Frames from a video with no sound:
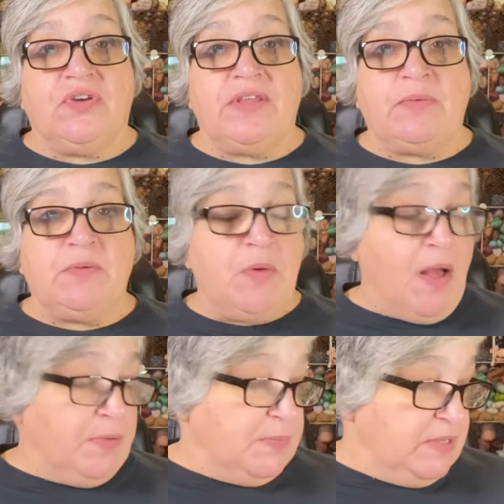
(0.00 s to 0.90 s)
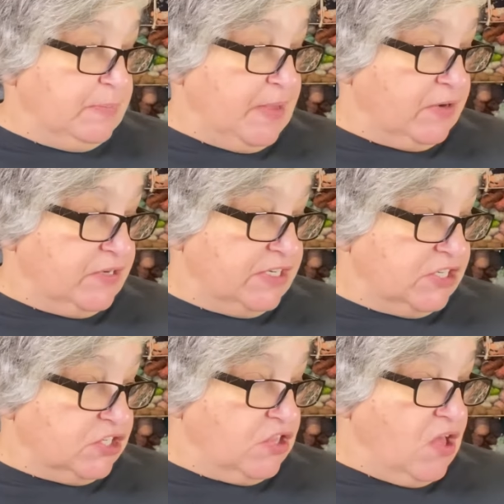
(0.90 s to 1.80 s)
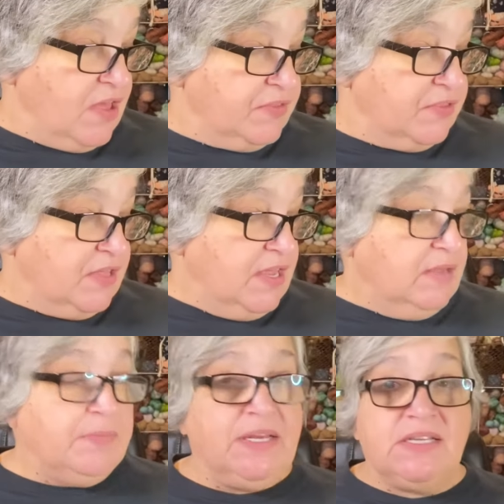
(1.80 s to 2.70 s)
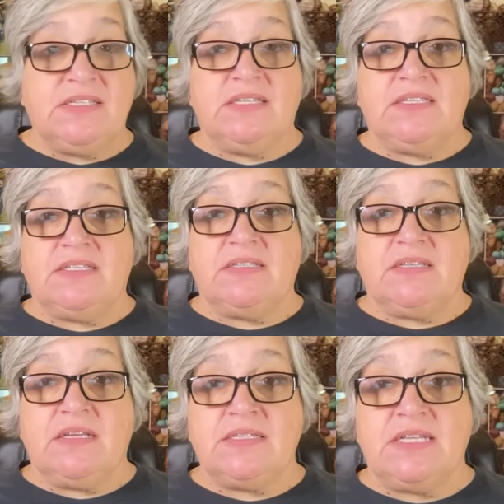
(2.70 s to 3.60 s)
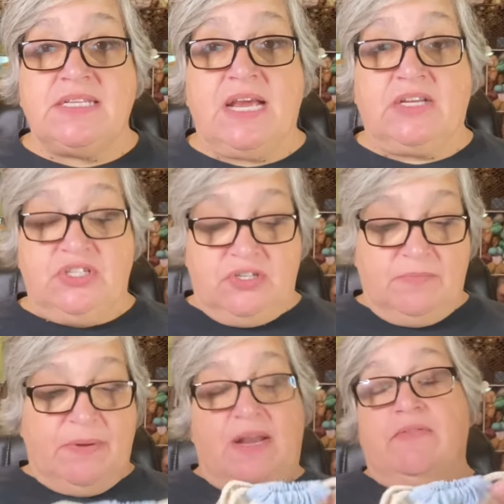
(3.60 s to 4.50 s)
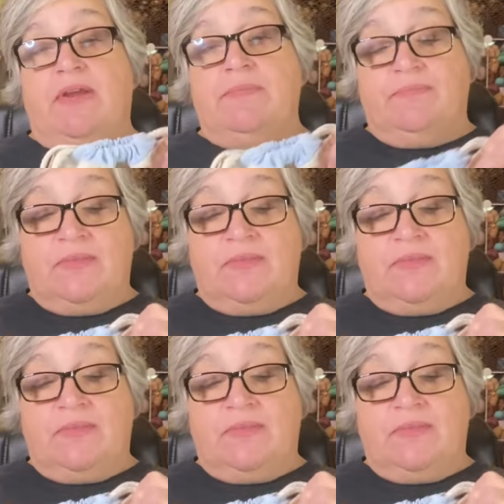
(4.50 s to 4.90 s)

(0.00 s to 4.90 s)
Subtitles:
That would probably be a better dishcloth because of the texture, but anyway.